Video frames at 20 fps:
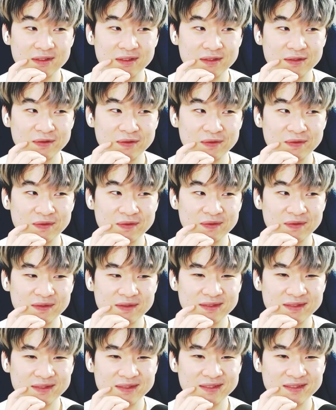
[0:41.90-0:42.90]

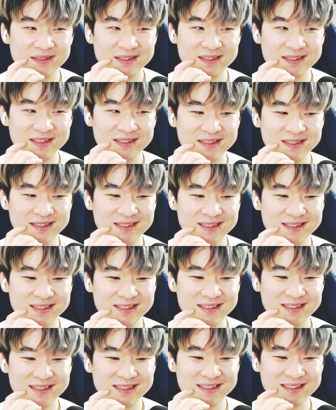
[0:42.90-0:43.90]

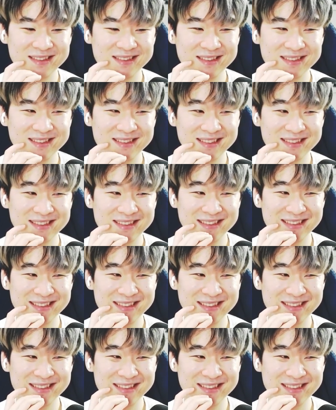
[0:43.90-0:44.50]
(no one is talking)